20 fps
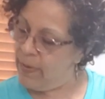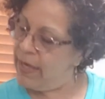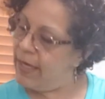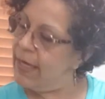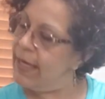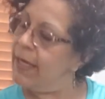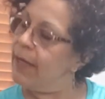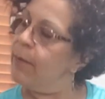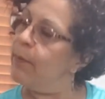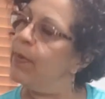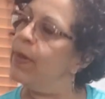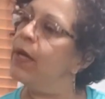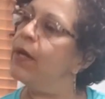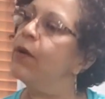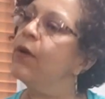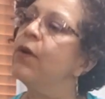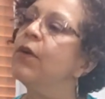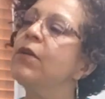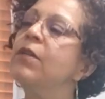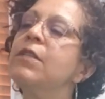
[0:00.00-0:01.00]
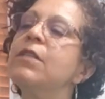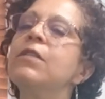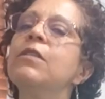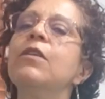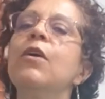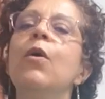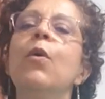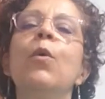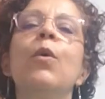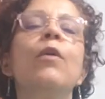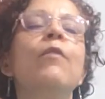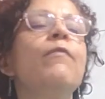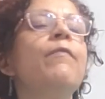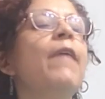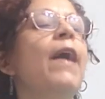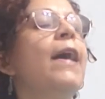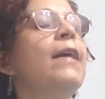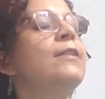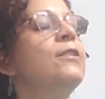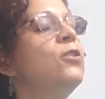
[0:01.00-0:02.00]
making it bigger, slower,
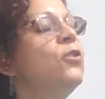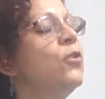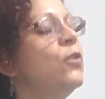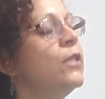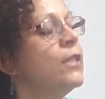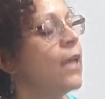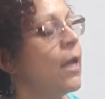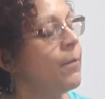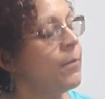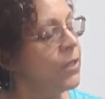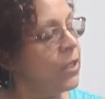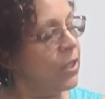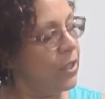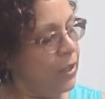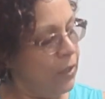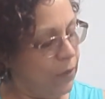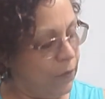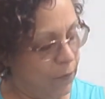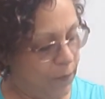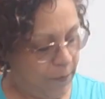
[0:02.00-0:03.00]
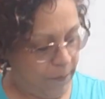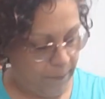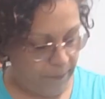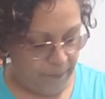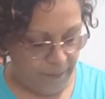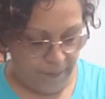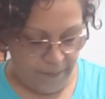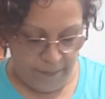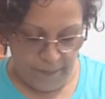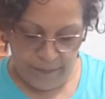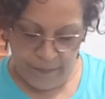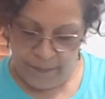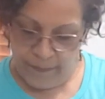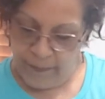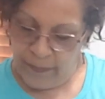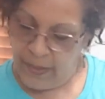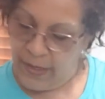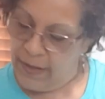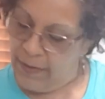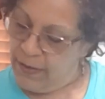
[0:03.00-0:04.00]
faster is up to you.
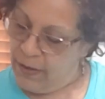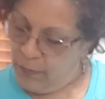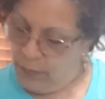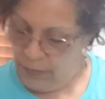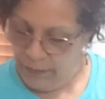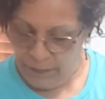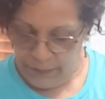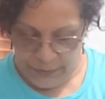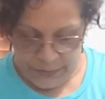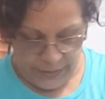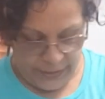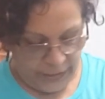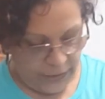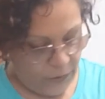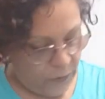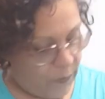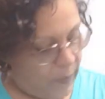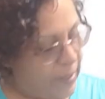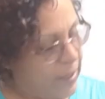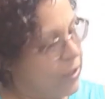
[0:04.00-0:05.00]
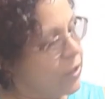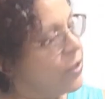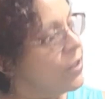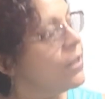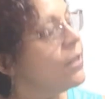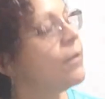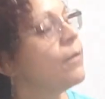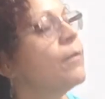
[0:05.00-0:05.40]
And then reversing direction.